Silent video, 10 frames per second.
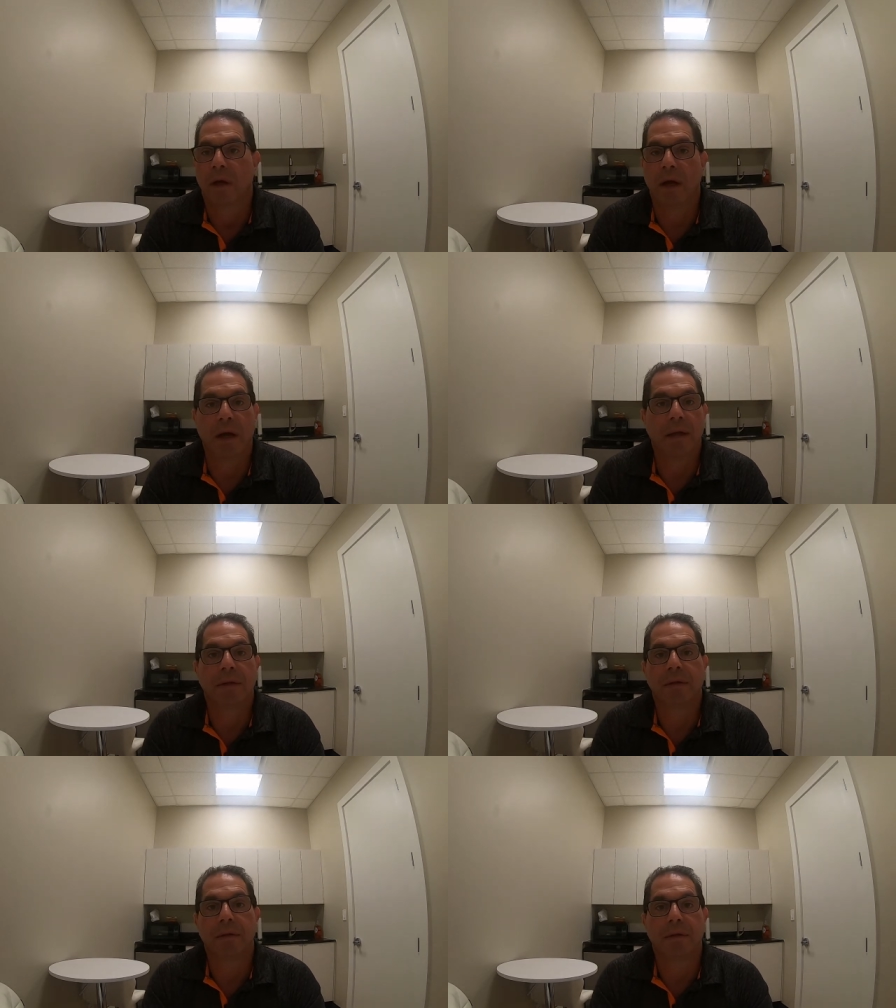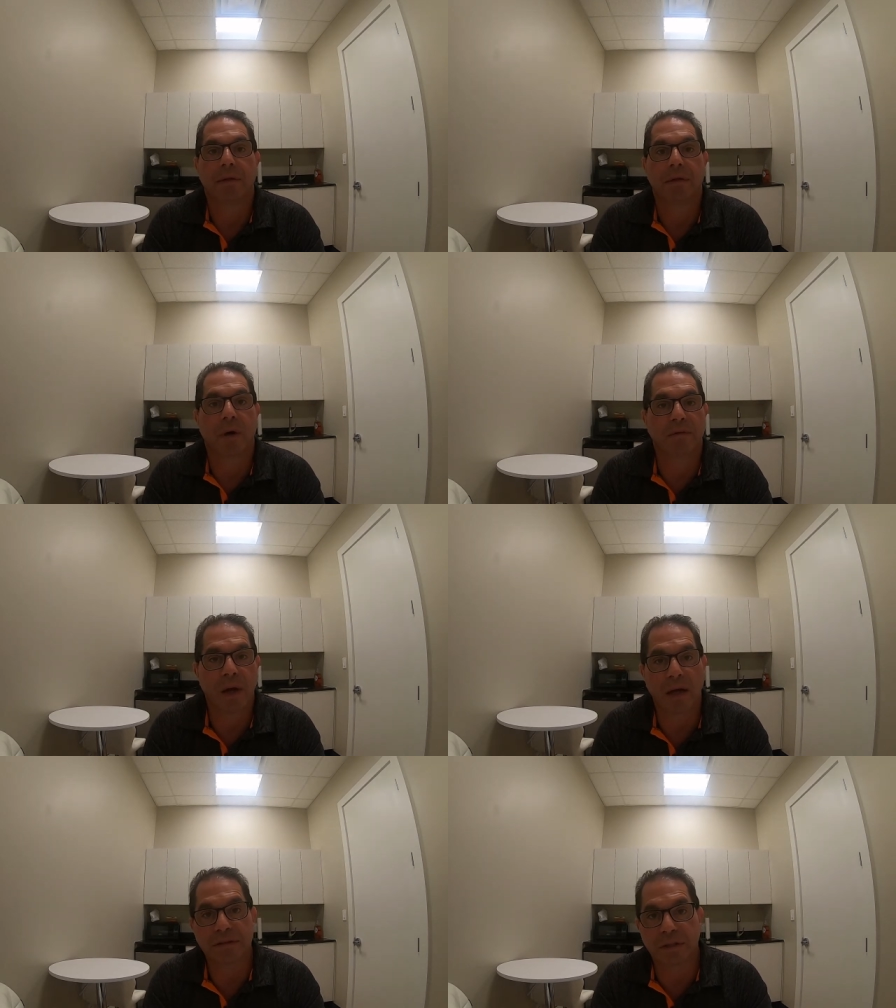and you know, I'm
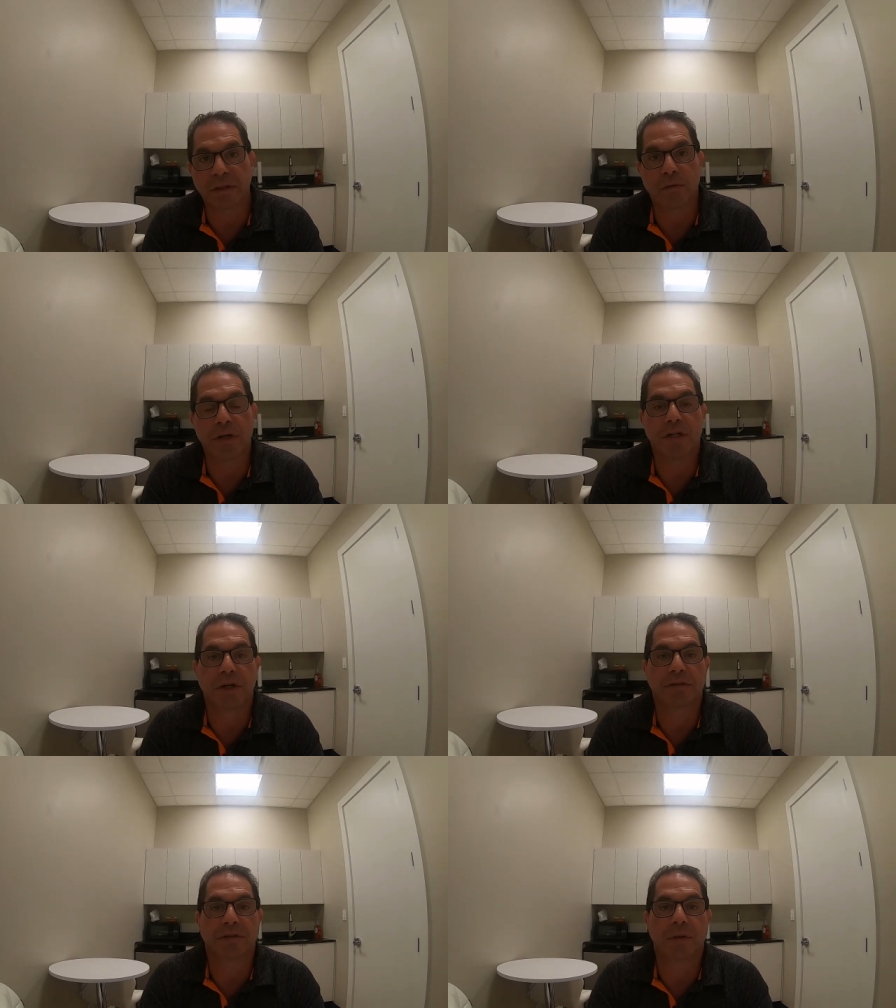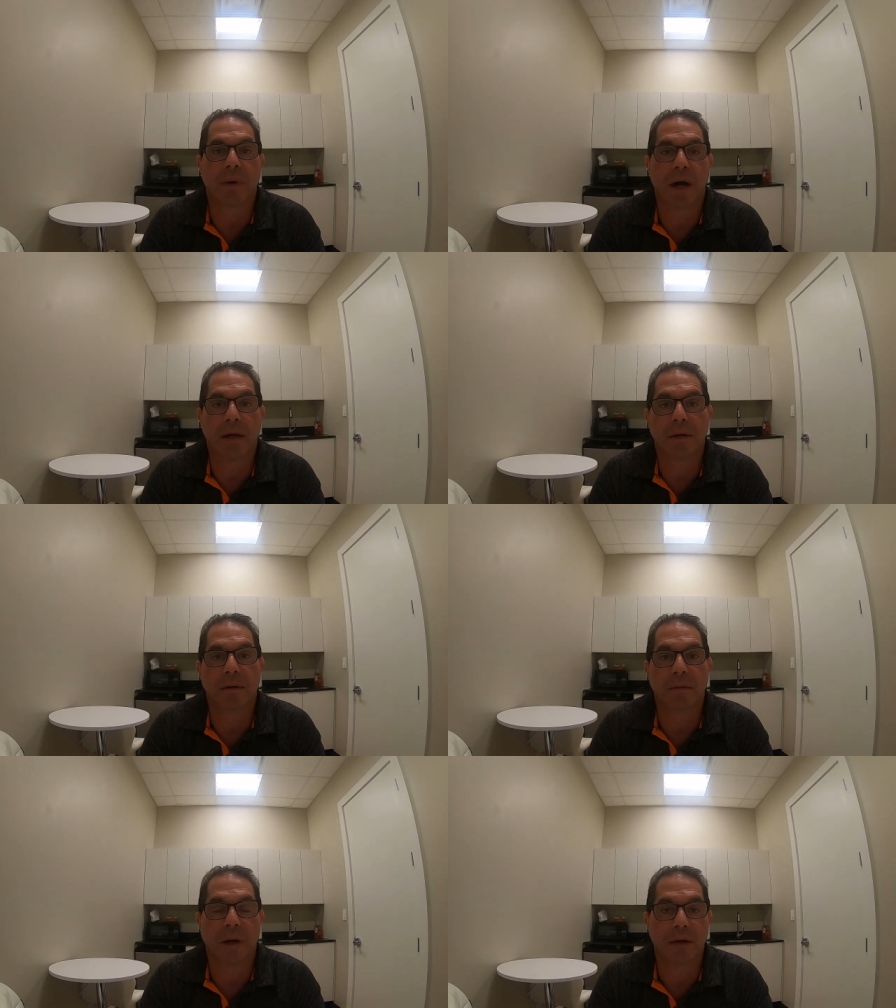constantly readjusting my
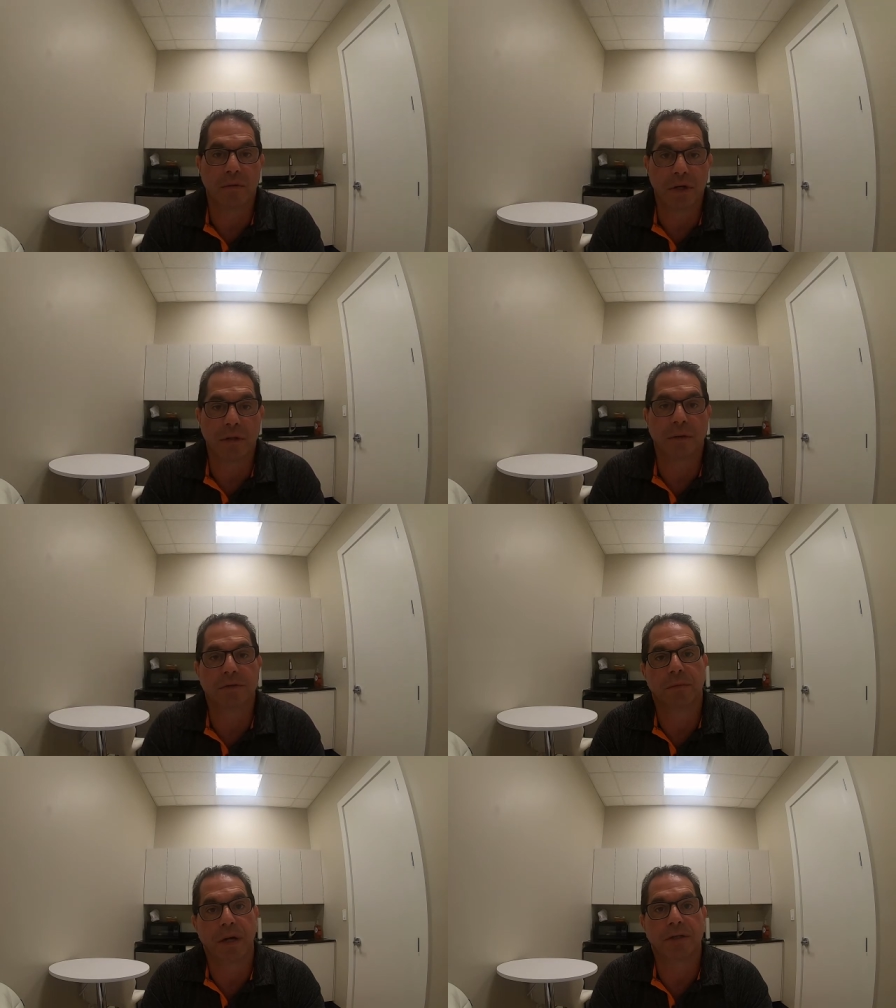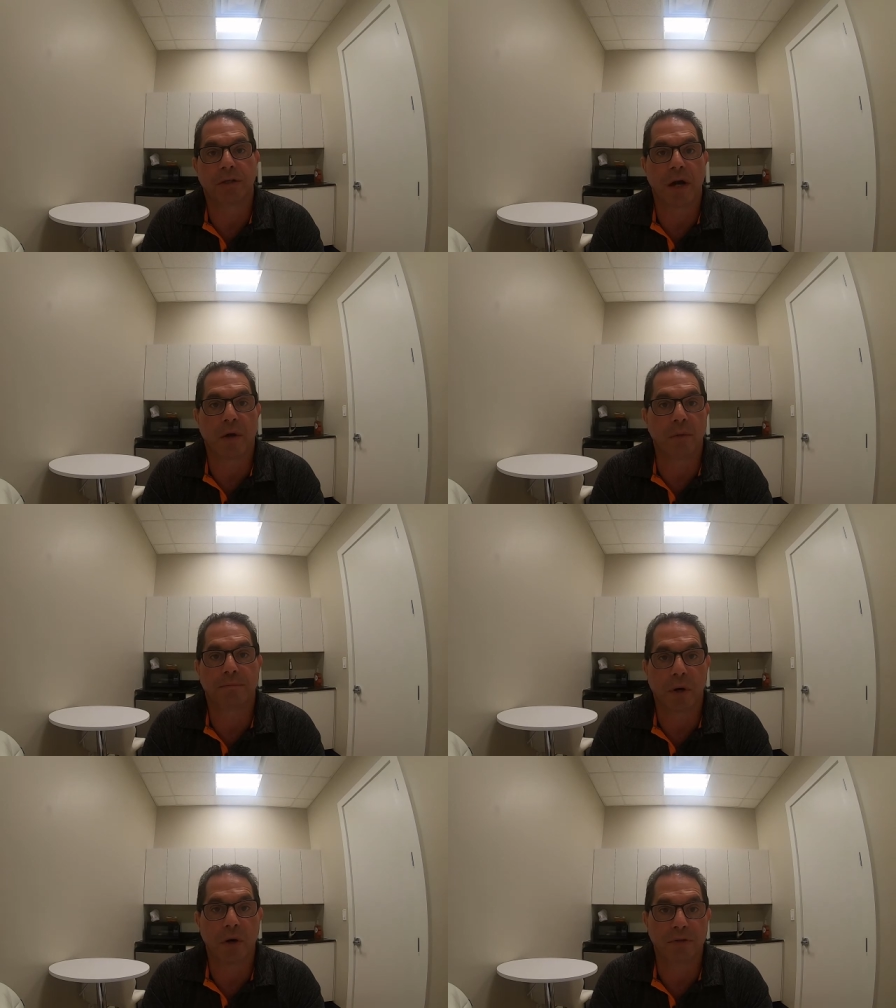reel to make sure I
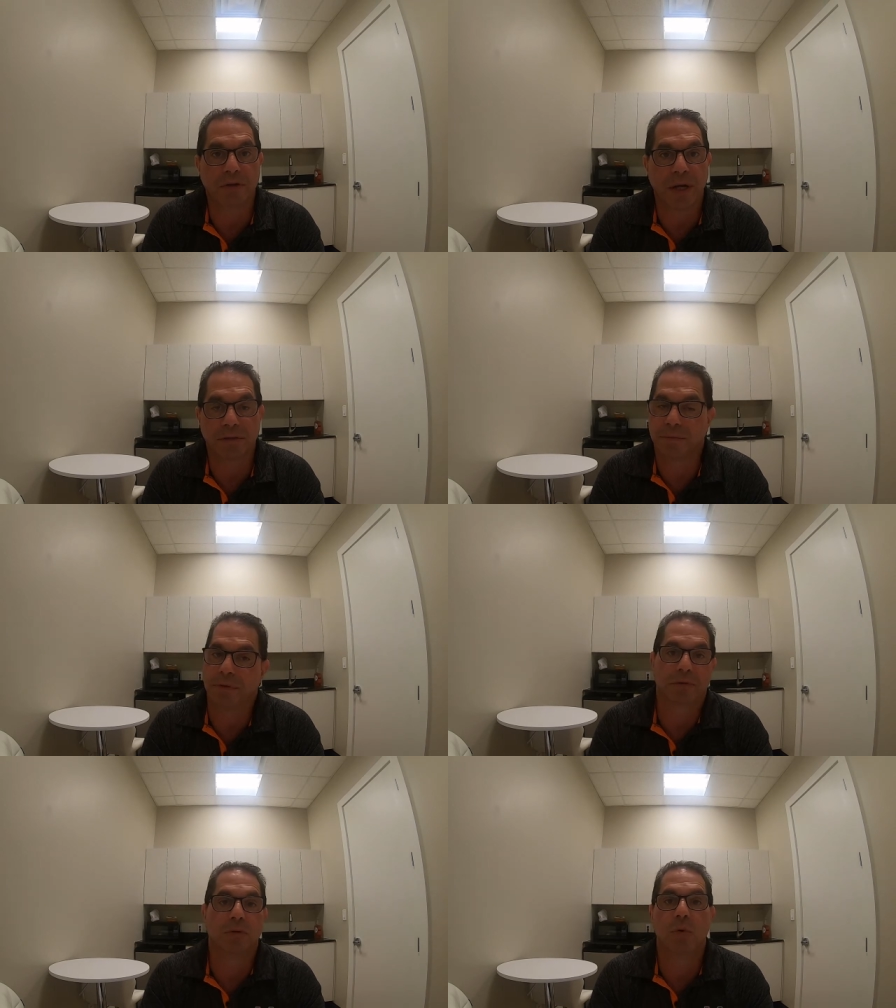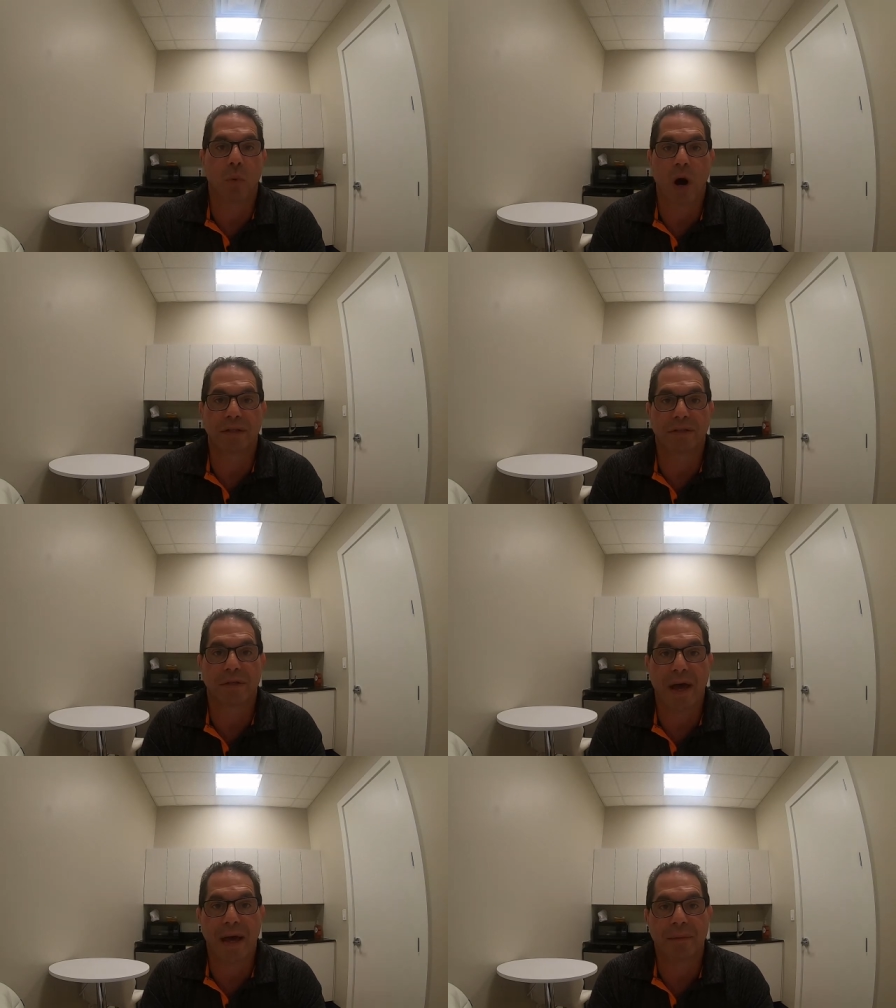don't bird's nest, because who wants
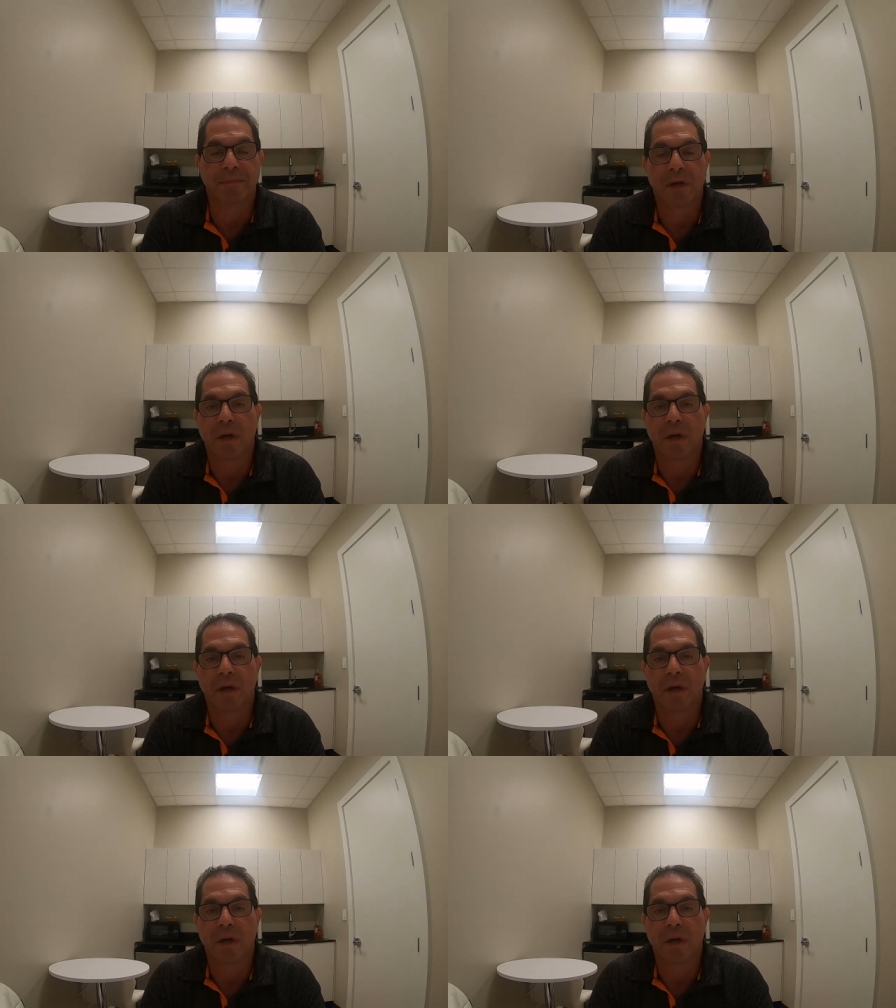that?